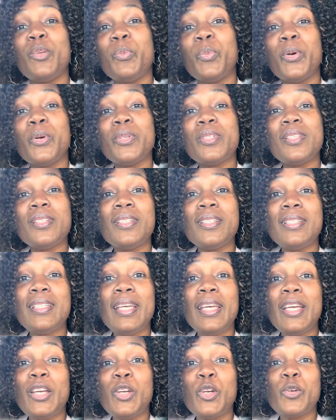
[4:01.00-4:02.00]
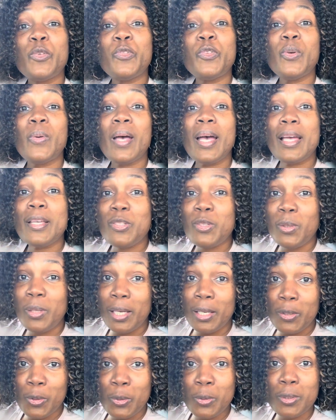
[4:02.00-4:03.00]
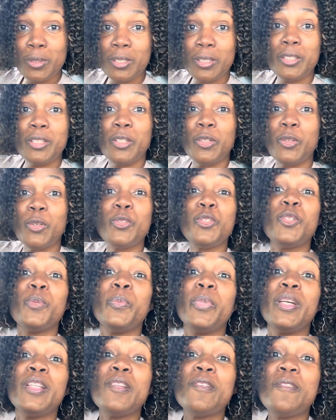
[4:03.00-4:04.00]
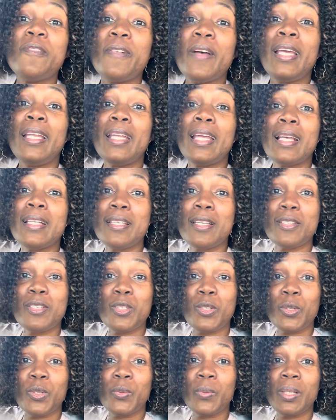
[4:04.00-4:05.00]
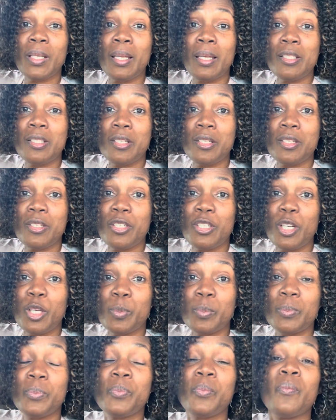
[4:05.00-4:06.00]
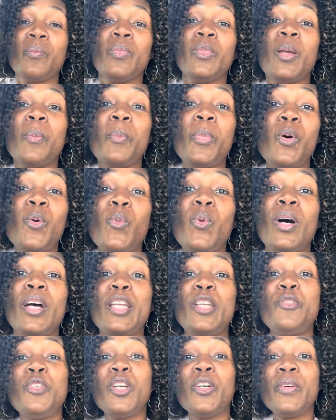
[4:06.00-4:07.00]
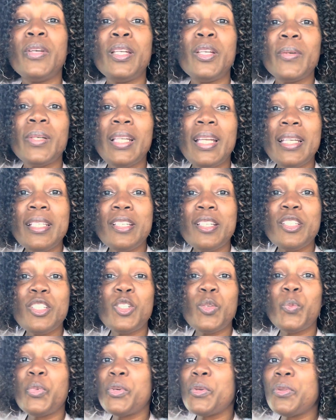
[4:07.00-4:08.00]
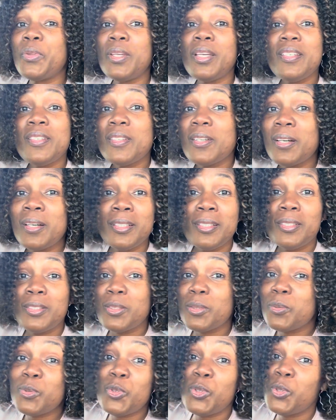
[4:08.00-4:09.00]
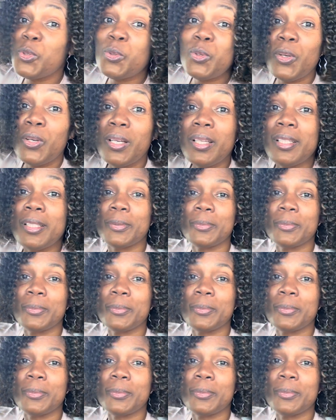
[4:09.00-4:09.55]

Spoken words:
person to take care of you as you get older, to bring the finances to the relationship? But what if you're in a relationship where things aren't too good?